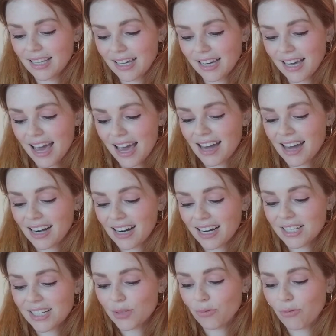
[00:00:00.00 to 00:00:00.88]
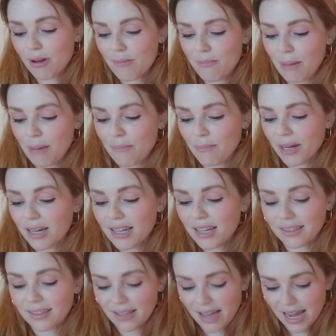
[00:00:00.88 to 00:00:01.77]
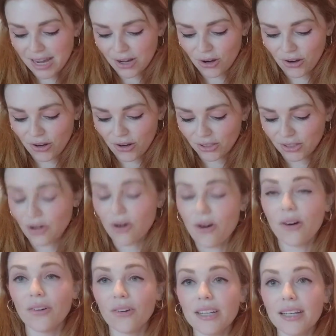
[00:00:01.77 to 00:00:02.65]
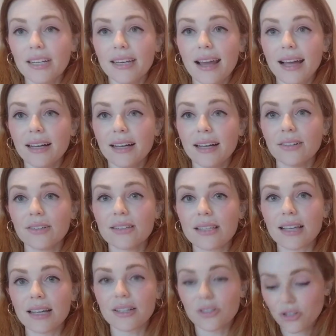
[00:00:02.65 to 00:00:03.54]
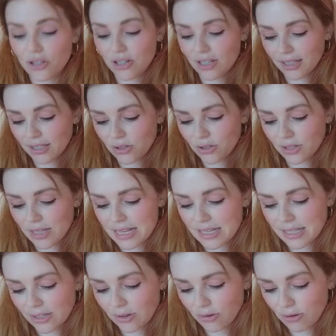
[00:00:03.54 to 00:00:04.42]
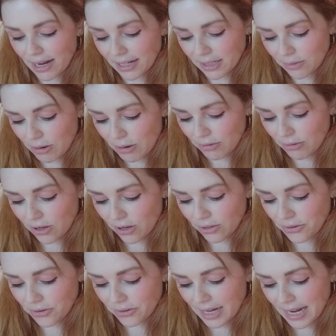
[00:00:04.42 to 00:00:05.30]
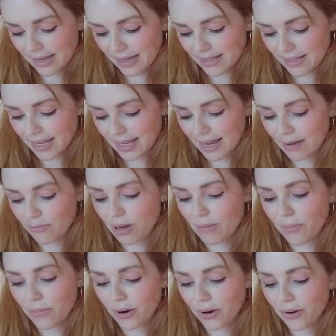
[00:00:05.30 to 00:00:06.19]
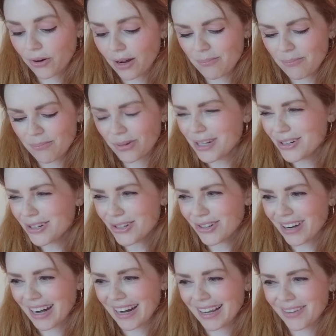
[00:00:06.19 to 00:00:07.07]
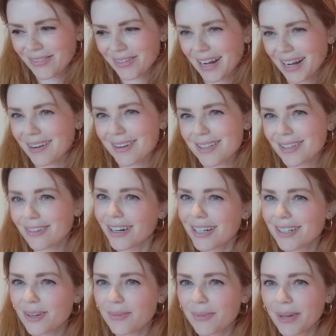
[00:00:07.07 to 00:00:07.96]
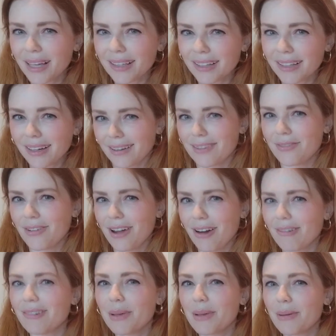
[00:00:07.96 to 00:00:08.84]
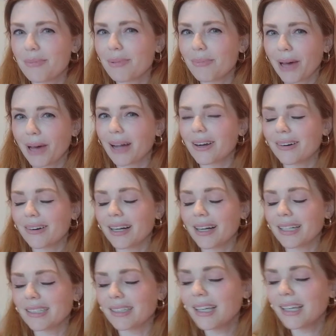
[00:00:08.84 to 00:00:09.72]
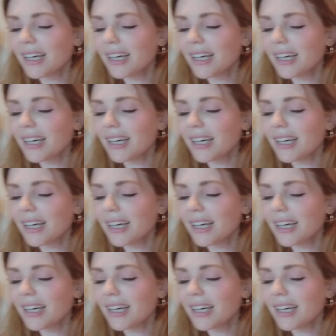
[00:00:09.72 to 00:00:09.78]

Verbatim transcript: And I just remember, like, her long nails. Like, she literally scratched me with her long nails. And we both, I'm pretty sure I even have a scratch on me, like, if I remember back correctly.